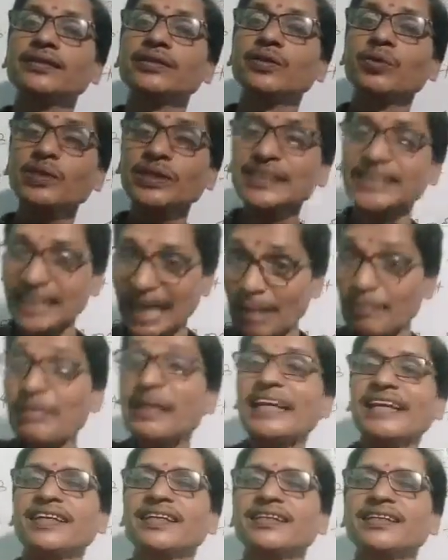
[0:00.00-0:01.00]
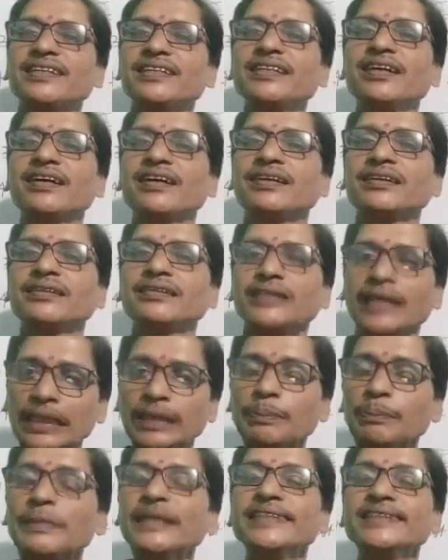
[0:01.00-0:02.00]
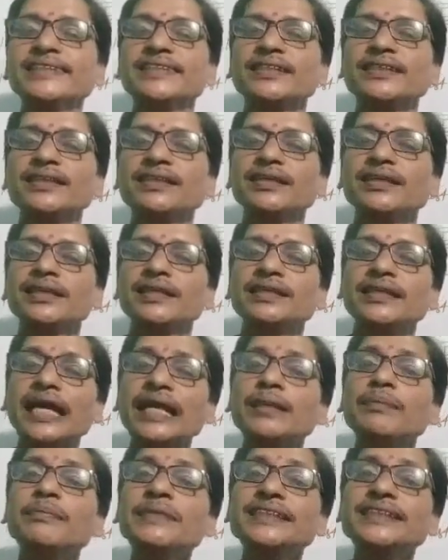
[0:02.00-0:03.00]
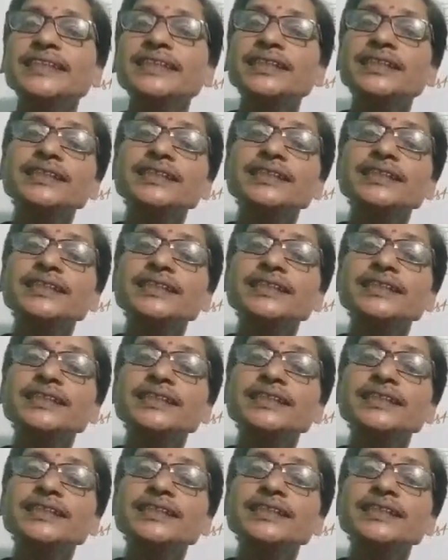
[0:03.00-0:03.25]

Who is coming here? That means it